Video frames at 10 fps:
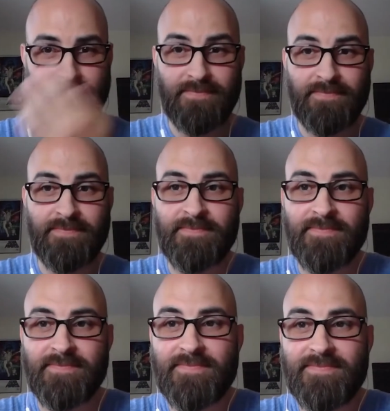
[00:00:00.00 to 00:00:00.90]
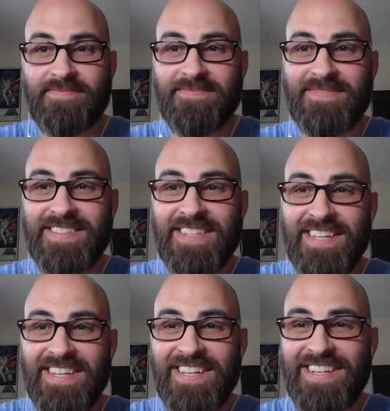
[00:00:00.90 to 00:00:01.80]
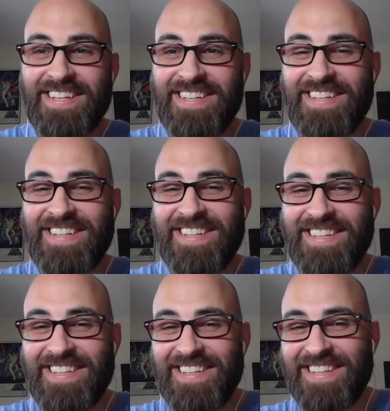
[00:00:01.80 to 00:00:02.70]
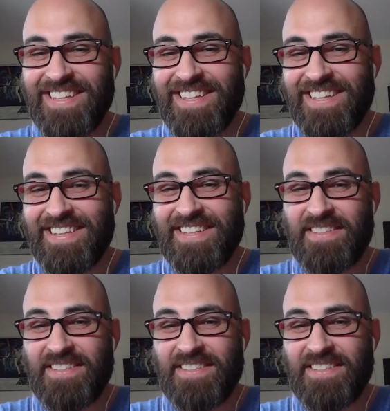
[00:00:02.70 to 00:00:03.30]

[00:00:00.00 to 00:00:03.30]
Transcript: This person isn't speaking.